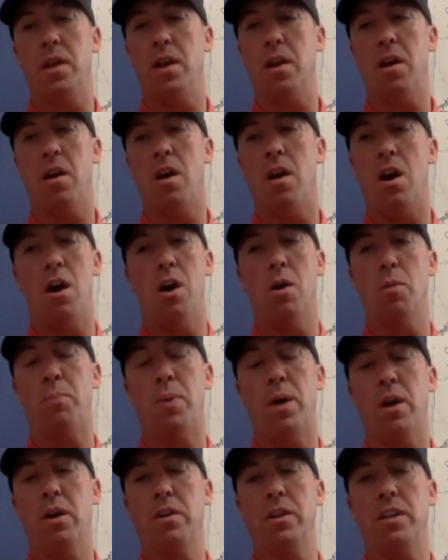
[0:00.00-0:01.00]
all
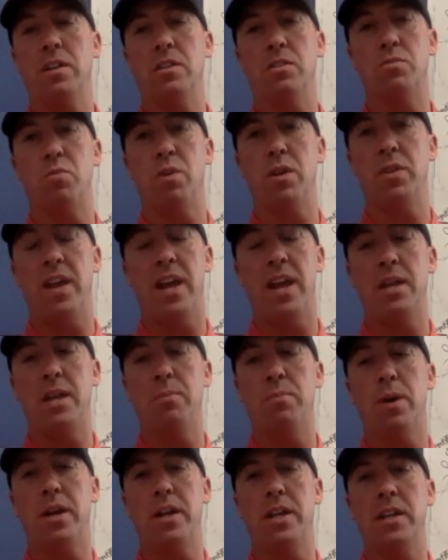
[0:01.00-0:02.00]
parties, with
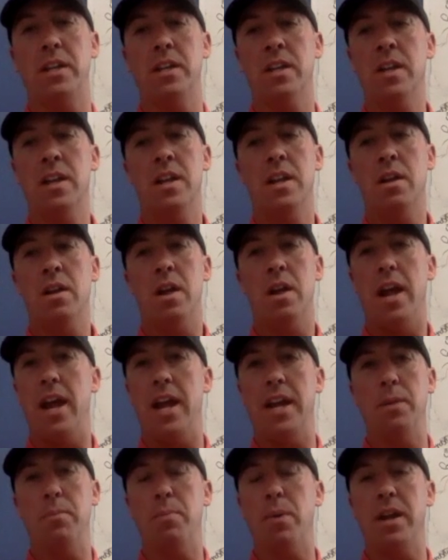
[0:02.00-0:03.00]
anybody
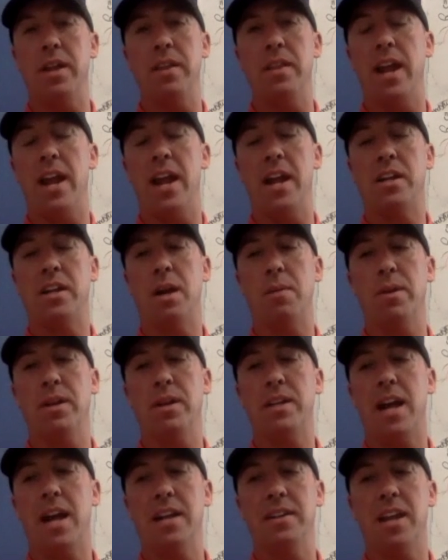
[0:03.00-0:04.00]
that I come in
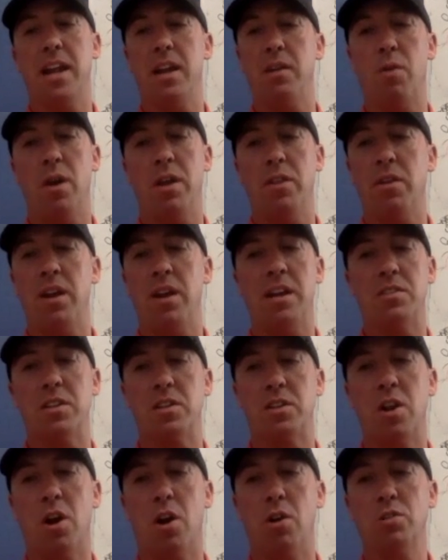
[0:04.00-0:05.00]
contact, whether as a
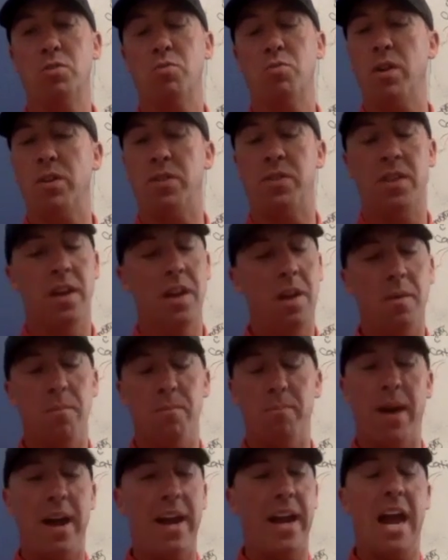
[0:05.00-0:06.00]
coach, with
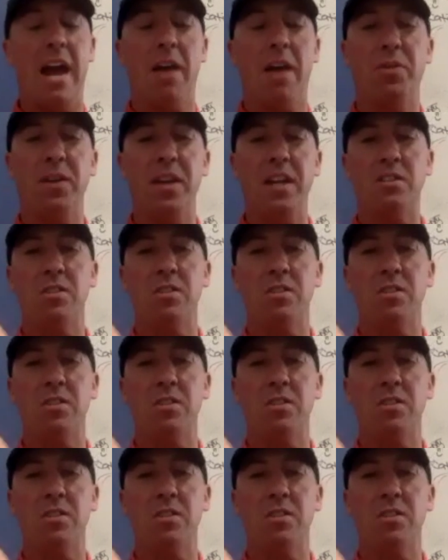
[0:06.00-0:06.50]
my athletes,